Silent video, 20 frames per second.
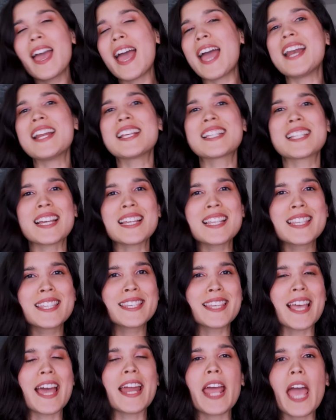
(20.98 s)
And as I
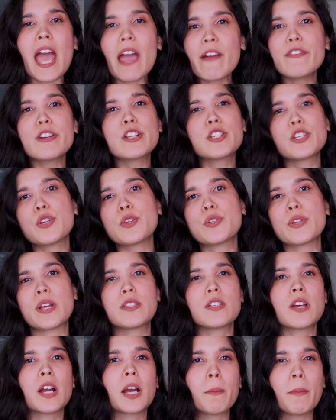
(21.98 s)
said, every Tuesday I
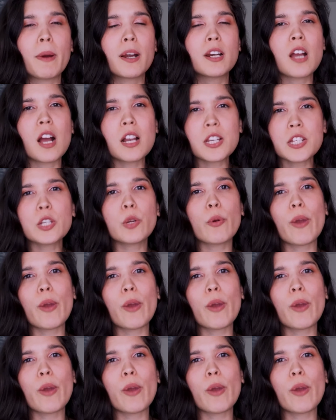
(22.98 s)
talk about content